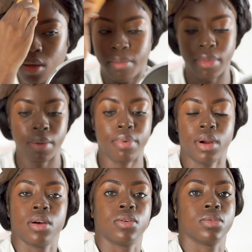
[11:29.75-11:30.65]
my
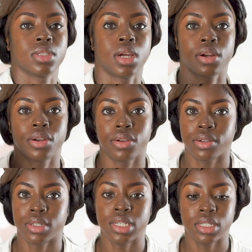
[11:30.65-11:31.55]
brows are
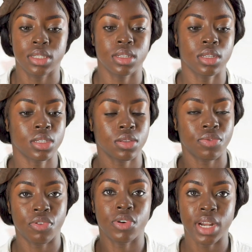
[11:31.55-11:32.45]
done. This is,
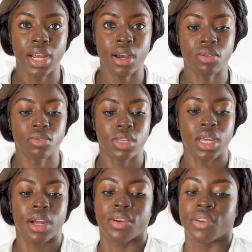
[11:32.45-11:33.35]
for now,
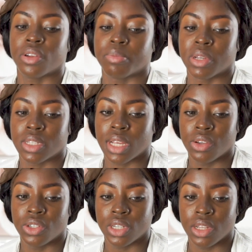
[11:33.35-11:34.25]
they are done, because I
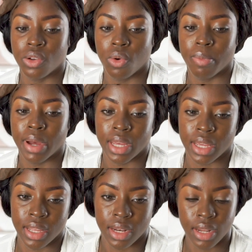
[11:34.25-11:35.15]
usually go back
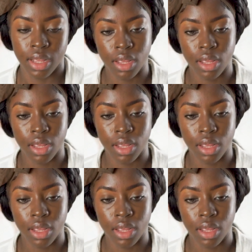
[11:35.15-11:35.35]
in